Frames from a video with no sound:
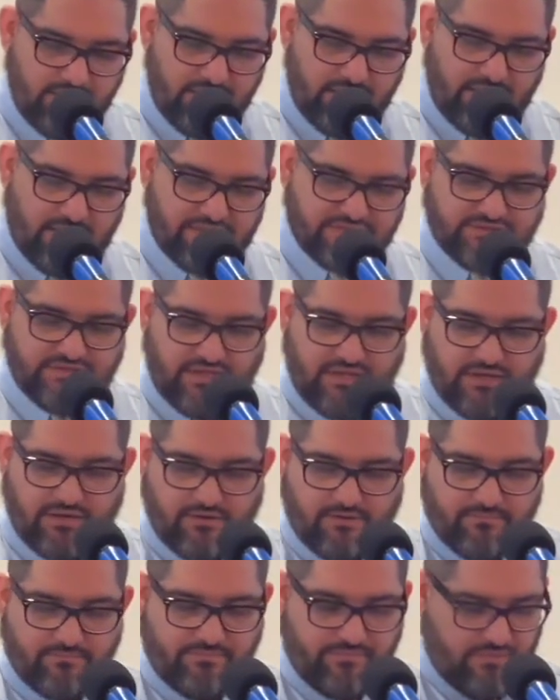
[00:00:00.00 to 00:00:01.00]
let's see
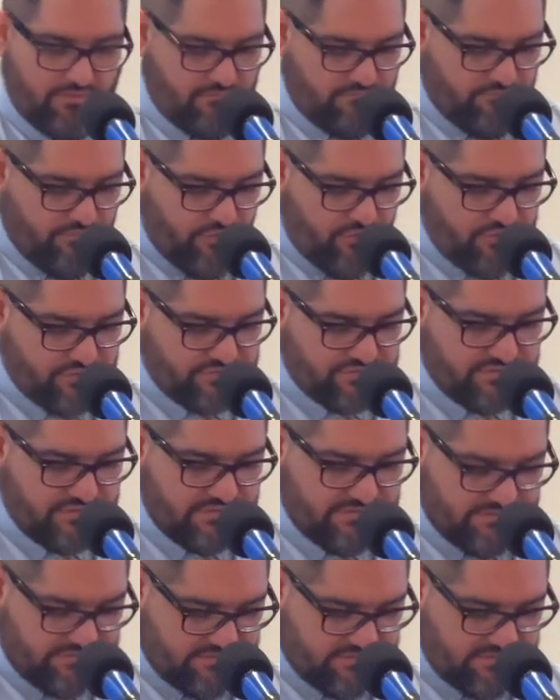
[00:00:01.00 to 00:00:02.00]
here. Verse,
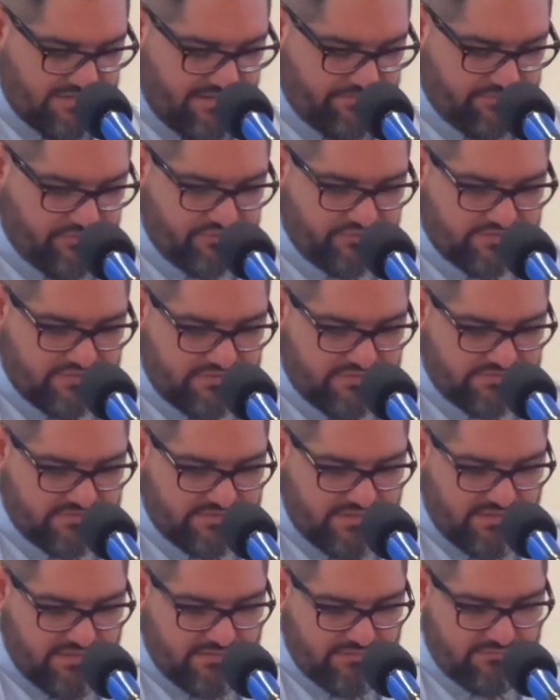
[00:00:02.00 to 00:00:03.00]
chapter
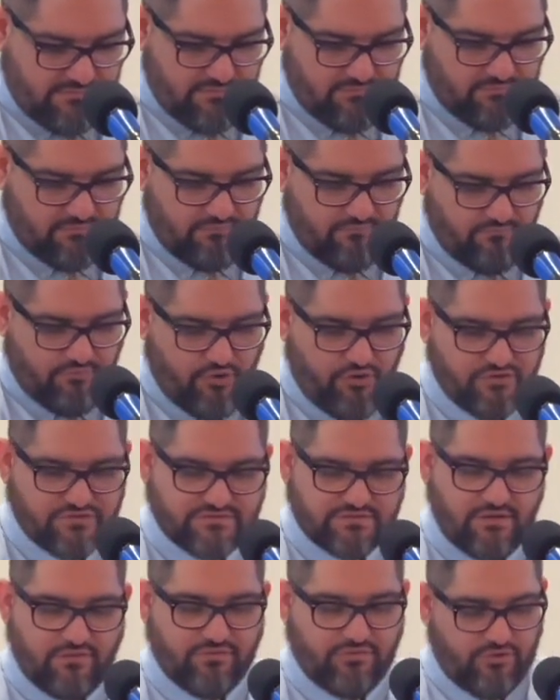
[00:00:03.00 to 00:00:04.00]
16,
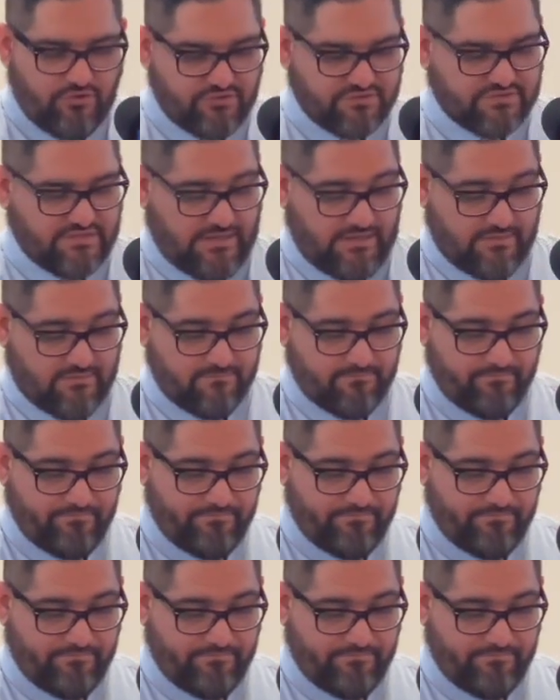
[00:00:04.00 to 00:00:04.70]
verse 13.